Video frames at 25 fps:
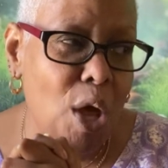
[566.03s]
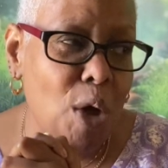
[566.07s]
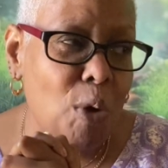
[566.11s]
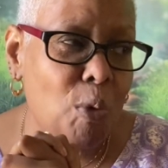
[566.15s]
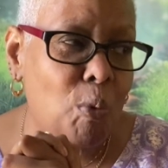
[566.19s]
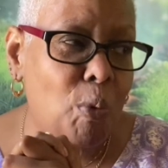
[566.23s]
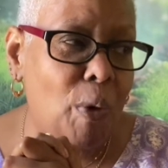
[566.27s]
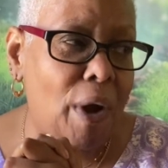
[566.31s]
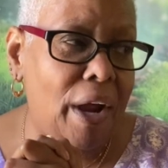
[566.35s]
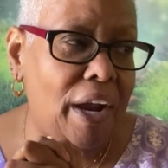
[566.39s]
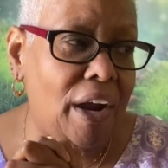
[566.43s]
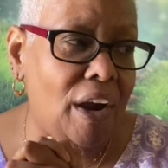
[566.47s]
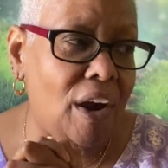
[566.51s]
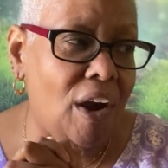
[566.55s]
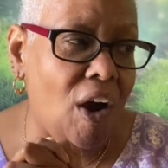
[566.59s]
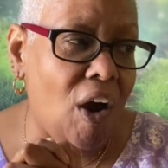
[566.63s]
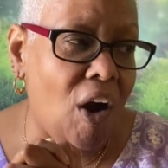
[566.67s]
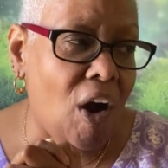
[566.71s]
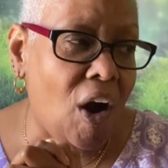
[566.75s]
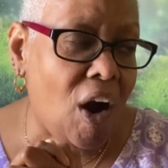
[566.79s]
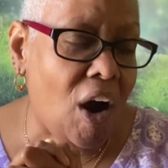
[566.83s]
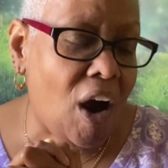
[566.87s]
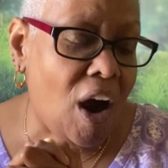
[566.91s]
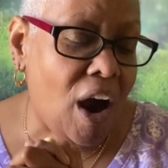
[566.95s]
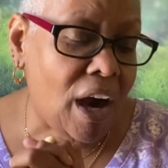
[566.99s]
Where
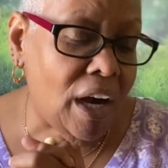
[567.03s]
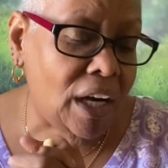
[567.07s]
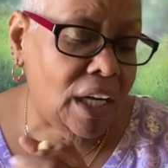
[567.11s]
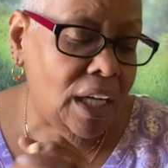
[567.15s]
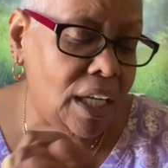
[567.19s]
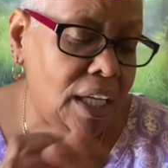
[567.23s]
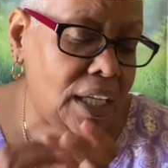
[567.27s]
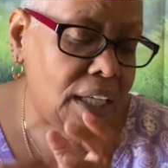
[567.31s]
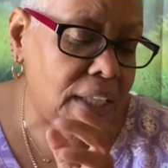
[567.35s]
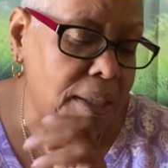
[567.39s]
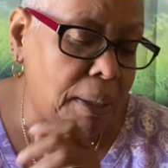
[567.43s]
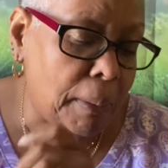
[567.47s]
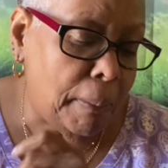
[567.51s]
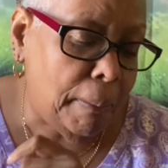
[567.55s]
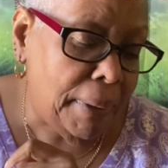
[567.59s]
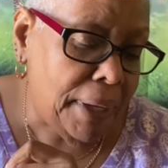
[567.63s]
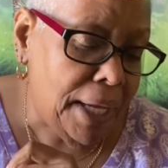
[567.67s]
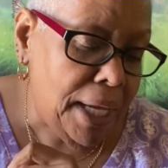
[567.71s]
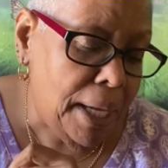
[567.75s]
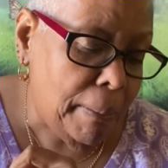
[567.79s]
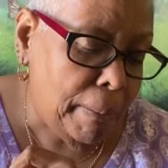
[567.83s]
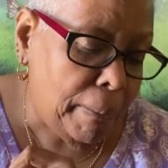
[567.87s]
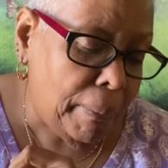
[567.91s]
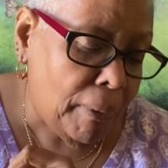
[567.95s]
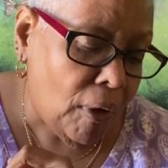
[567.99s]
are the
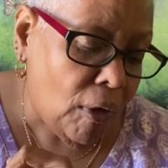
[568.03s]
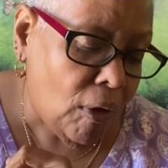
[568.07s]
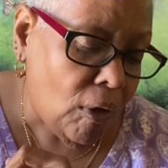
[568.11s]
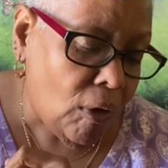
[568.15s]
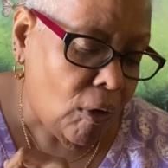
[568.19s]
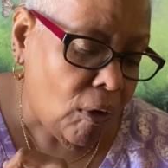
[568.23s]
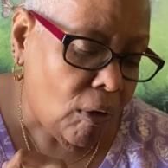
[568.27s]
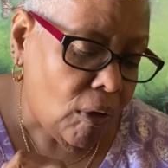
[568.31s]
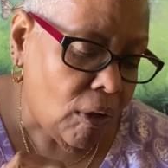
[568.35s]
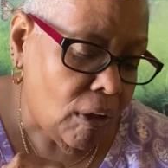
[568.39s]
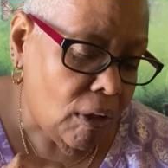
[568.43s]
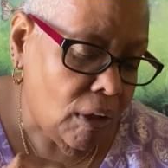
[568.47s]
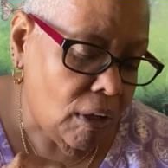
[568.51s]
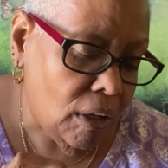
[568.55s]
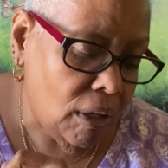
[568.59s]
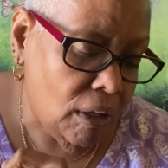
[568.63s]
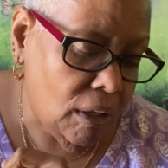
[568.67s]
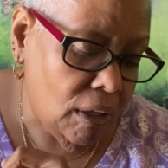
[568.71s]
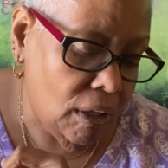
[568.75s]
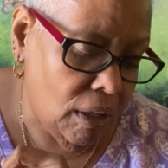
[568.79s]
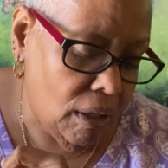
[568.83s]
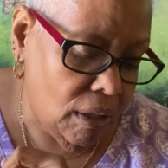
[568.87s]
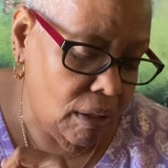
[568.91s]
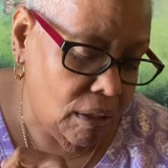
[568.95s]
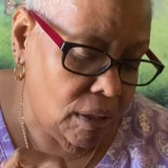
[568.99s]
people,
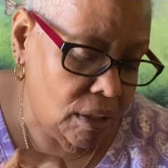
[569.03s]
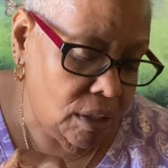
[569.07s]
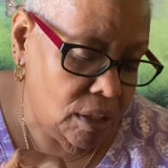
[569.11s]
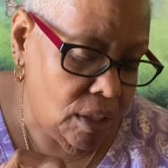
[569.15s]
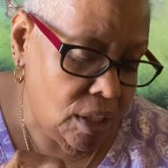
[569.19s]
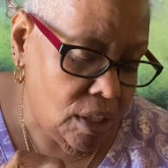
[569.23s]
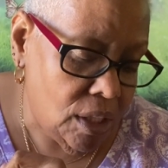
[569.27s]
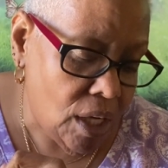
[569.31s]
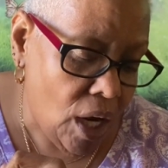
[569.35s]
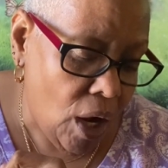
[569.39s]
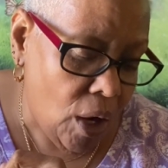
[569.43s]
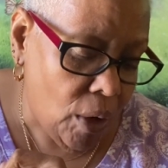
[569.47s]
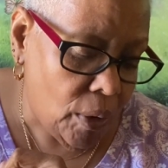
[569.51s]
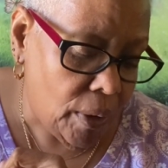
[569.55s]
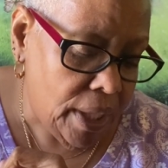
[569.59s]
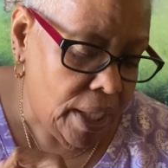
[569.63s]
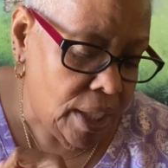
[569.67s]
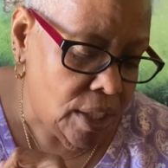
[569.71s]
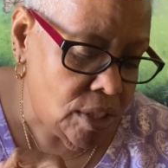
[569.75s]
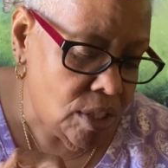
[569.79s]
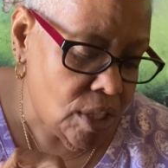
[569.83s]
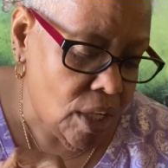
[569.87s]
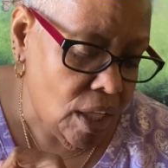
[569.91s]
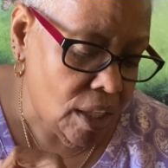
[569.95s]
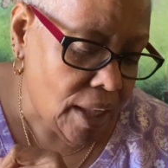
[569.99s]
you know,
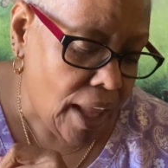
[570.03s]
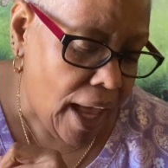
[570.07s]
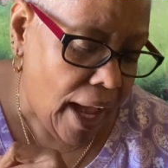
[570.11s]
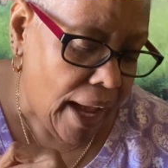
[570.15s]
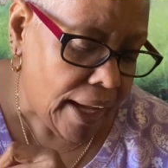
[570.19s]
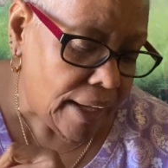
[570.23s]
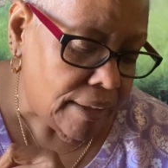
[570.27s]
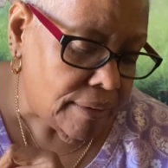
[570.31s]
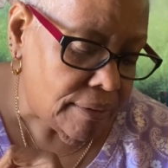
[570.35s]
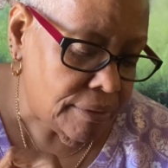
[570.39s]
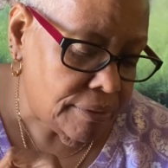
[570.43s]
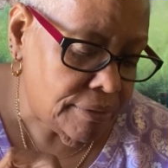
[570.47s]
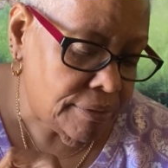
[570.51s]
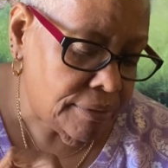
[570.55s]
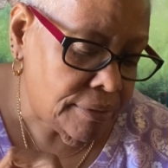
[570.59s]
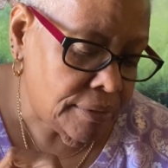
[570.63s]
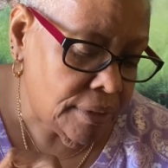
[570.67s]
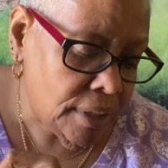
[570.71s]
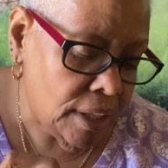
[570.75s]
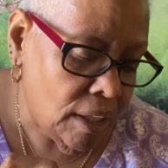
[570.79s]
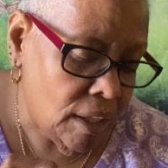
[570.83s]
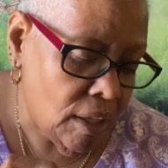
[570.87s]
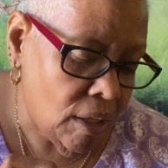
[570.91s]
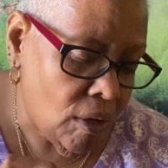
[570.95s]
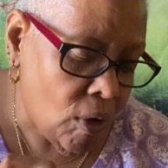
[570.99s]
in your life
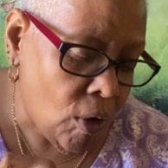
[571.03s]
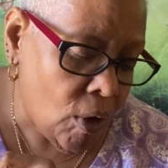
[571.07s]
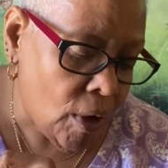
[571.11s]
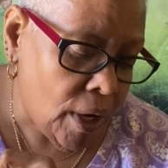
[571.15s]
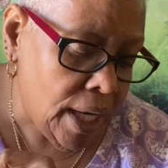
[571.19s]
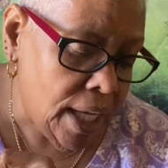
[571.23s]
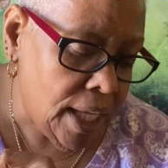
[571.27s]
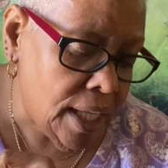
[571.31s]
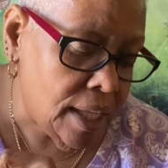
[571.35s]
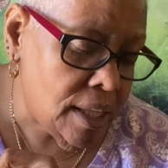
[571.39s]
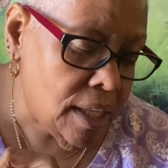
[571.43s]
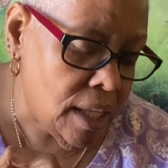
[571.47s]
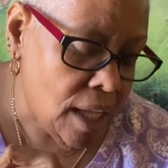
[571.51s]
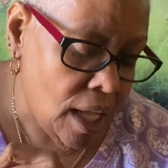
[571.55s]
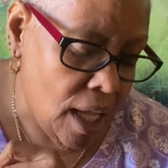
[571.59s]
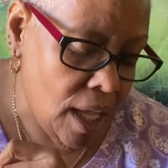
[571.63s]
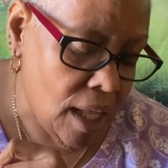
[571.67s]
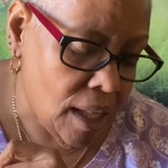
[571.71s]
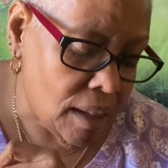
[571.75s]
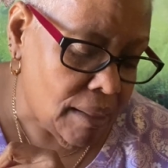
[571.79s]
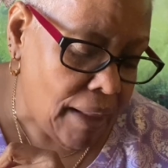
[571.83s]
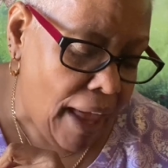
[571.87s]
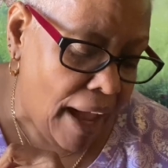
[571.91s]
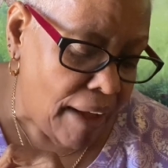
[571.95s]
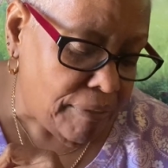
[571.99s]
or in
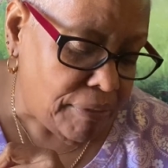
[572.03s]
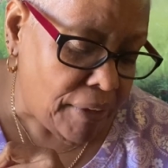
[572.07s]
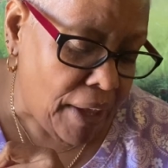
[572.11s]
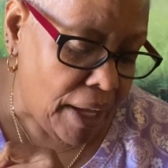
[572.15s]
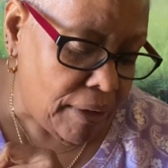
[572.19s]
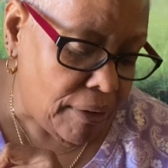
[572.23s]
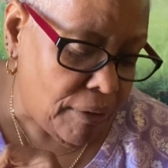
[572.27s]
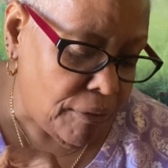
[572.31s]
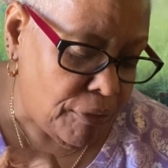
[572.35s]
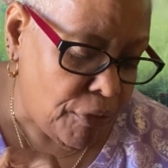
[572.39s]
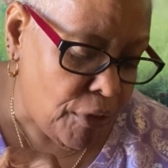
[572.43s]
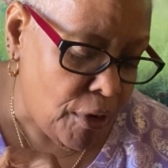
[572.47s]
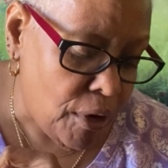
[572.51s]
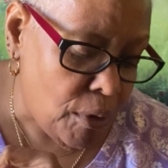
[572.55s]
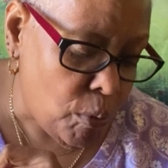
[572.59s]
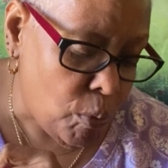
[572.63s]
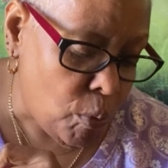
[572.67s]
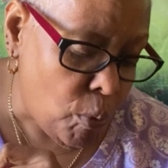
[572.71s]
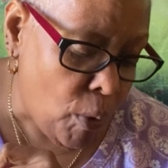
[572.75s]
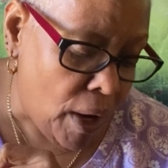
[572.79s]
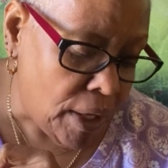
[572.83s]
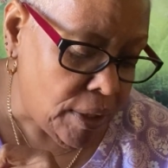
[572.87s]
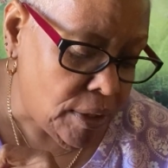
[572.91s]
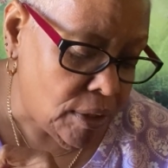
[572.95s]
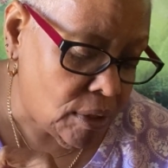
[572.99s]
life? Like, for
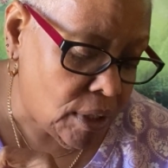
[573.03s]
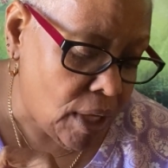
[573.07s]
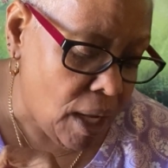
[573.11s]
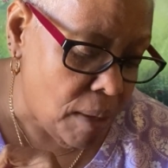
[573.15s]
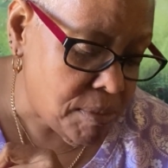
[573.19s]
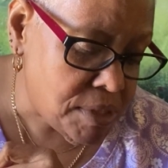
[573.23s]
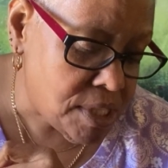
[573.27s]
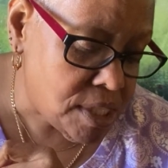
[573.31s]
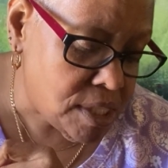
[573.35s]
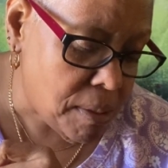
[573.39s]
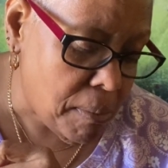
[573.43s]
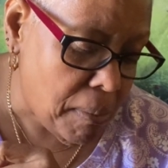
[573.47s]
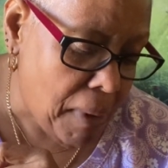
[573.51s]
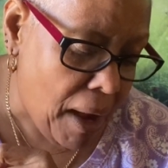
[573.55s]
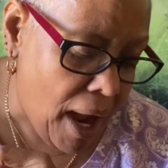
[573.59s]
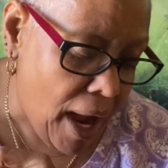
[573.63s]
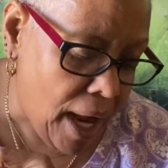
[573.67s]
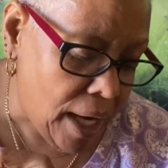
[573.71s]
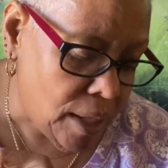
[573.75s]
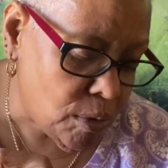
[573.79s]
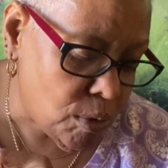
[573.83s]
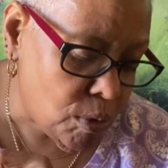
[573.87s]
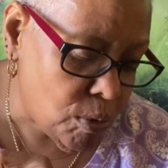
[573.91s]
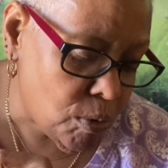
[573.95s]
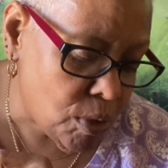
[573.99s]
one comes to
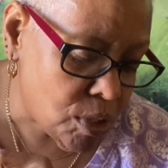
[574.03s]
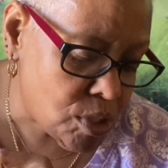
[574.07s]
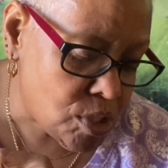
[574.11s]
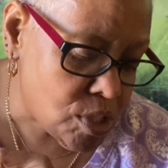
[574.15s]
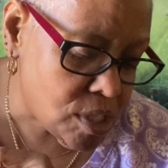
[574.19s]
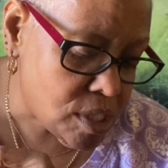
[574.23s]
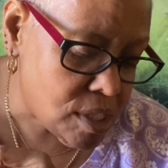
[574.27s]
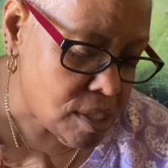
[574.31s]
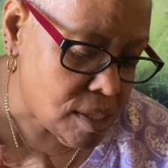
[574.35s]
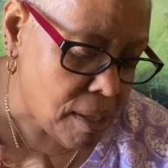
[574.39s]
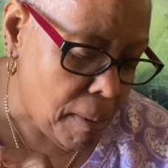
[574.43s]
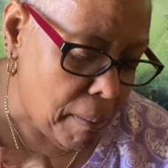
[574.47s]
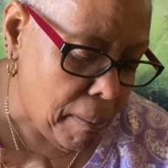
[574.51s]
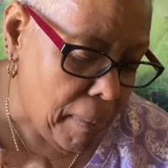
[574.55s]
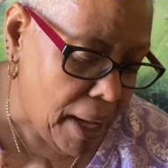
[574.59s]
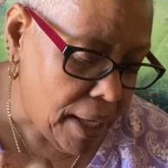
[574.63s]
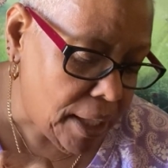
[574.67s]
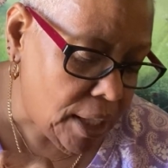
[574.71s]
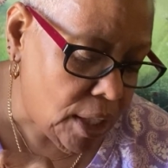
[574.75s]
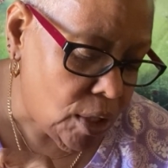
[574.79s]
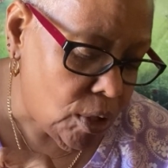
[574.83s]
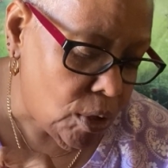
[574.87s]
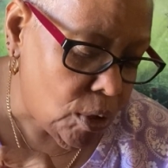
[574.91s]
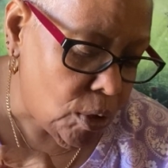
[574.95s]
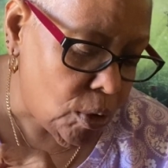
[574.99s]
mind, which is
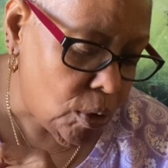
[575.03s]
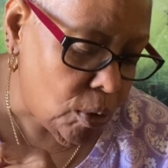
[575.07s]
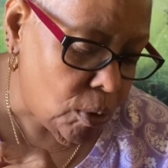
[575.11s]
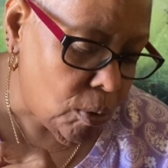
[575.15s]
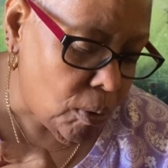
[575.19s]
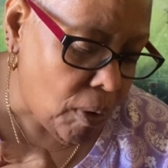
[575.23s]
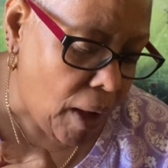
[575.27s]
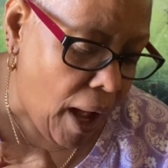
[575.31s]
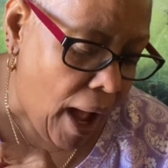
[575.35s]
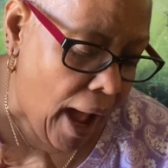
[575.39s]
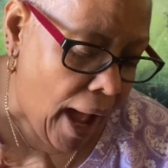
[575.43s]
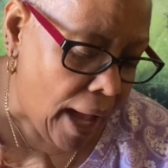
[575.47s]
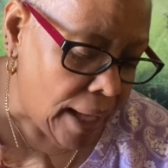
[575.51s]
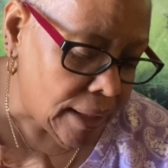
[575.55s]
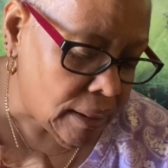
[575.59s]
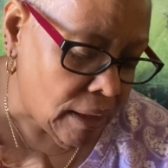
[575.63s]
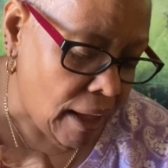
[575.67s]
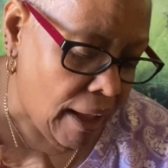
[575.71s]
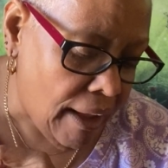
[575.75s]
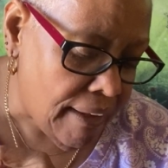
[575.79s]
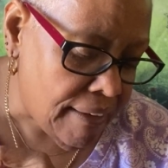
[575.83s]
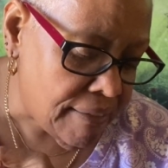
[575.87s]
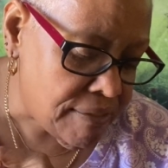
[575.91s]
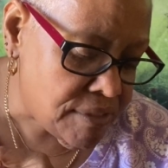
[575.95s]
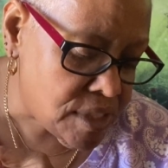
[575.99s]
somebody who I
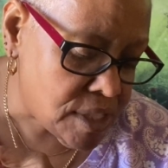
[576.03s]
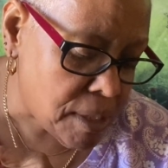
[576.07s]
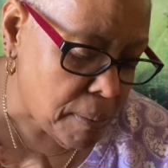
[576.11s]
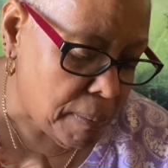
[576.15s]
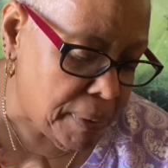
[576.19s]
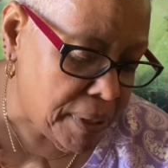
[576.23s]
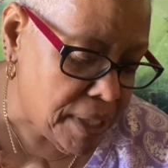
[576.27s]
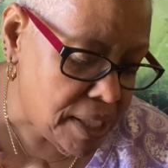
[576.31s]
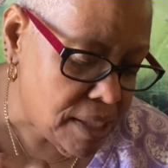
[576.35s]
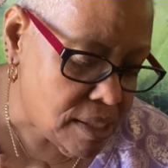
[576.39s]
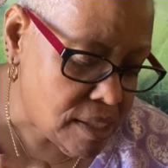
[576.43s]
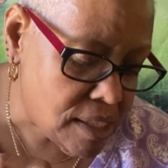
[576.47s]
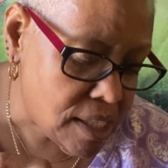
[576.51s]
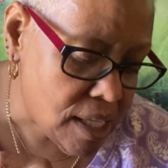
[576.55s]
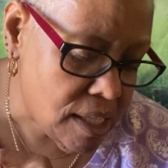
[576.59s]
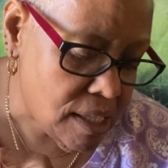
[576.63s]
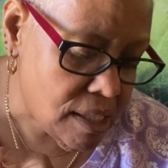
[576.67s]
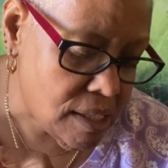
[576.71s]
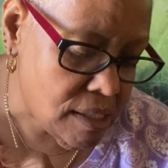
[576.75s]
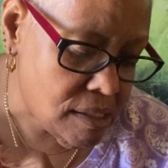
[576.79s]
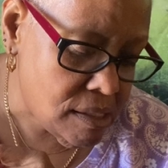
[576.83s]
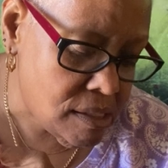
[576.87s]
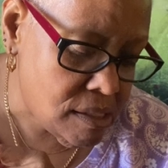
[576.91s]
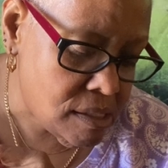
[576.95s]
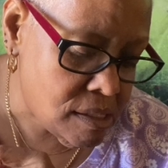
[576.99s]
love to
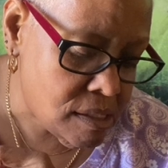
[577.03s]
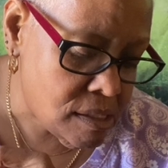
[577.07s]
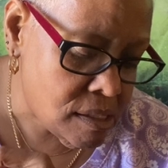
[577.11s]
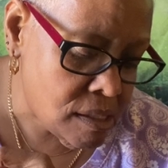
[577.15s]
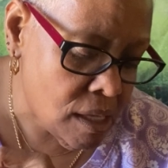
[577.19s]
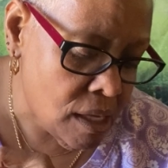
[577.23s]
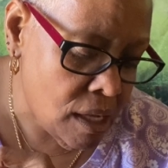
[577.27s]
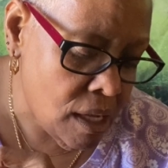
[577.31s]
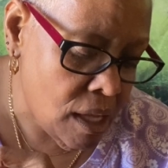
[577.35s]
pieces,